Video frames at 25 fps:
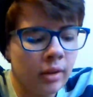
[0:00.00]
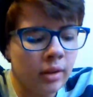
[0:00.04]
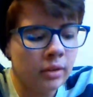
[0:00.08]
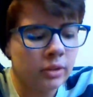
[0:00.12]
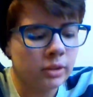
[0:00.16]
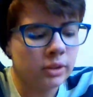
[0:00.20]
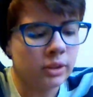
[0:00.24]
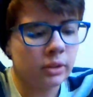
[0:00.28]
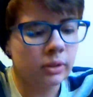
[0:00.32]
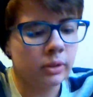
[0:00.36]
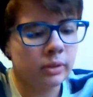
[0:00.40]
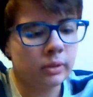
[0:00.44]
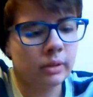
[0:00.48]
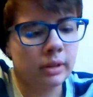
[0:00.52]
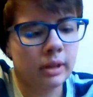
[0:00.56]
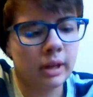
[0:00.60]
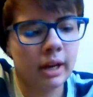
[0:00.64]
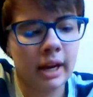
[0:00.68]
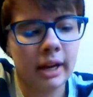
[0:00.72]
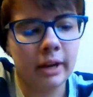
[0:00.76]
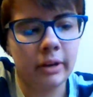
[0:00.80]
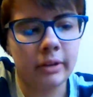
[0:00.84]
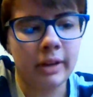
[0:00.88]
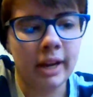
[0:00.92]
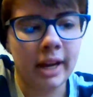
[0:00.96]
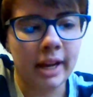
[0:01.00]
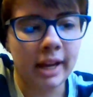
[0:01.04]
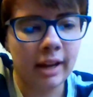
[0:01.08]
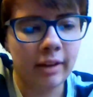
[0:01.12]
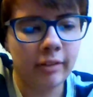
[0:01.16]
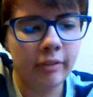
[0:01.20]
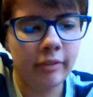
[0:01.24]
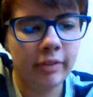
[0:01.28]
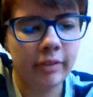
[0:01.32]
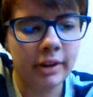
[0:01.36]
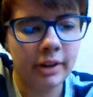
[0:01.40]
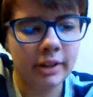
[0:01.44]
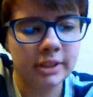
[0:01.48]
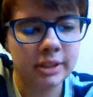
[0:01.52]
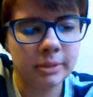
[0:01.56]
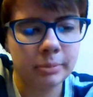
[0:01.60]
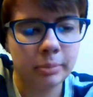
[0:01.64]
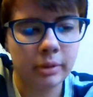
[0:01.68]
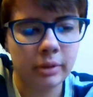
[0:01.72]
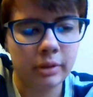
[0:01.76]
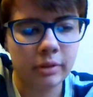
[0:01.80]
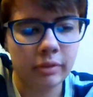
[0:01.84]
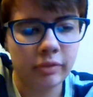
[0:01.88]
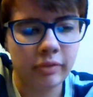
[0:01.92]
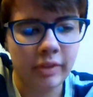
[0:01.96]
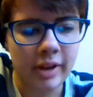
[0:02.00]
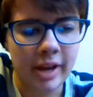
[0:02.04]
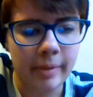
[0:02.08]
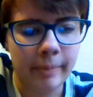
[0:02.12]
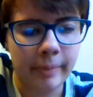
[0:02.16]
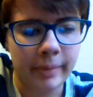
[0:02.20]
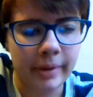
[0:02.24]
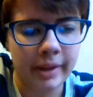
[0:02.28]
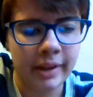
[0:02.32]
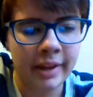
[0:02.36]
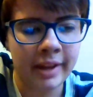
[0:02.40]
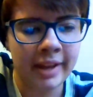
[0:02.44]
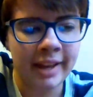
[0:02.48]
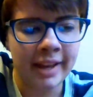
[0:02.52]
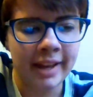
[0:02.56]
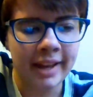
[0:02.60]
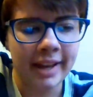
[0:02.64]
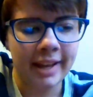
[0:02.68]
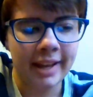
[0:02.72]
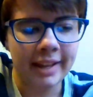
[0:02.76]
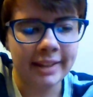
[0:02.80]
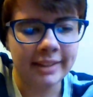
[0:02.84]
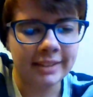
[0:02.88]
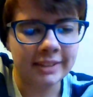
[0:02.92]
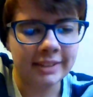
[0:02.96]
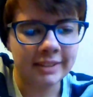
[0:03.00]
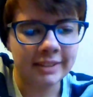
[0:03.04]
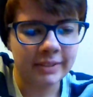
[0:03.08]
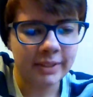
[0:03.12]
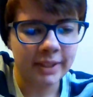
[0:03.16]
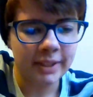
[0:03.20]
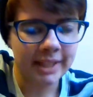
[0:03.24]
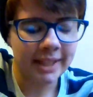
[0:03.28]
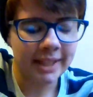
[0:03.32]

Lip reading: So I don't. I have very supportive family. It's